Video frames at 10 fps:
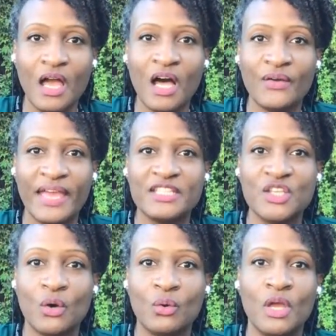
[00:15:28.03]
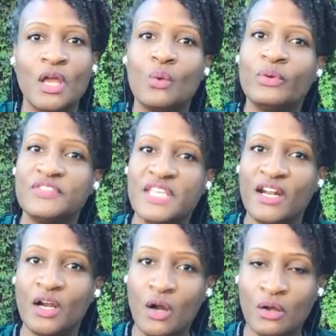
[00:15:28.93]
Okay, so we've set
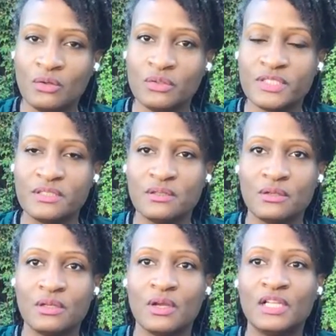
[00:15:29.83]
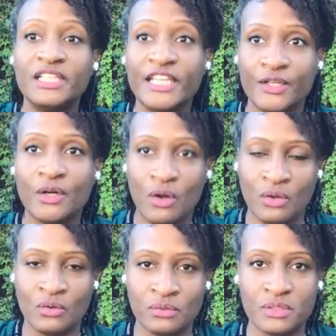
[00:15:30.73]
our goals, clear
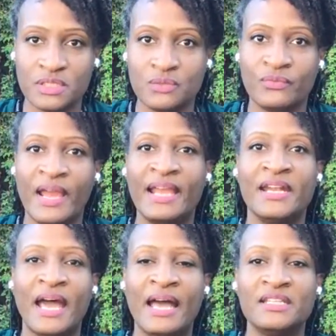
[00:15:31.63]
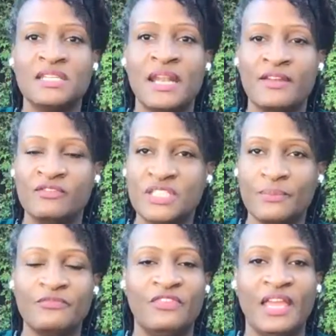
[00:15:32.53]
goals, right? Not
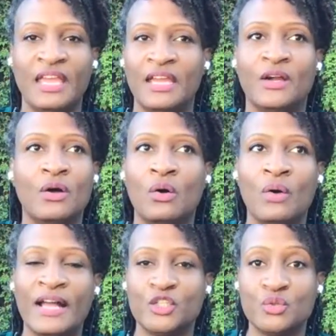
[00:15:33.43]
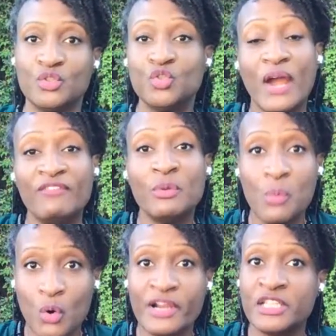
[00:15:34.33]
some vague goal. Travel
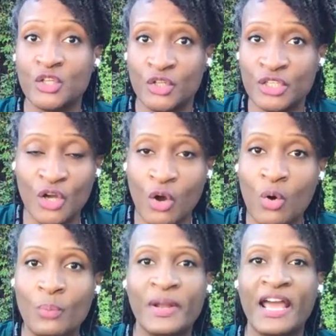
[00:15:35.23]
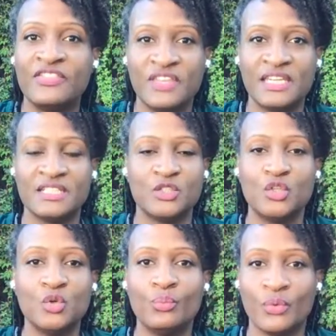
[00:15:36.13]
more is a good goal, but I think it's
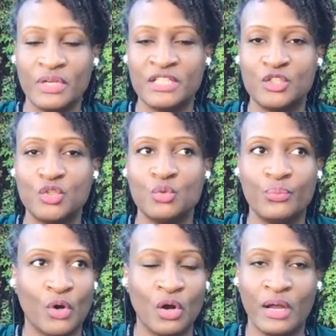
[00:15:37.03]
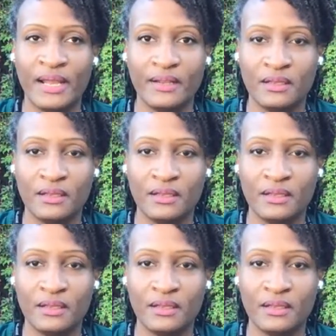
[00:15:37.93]
too broad.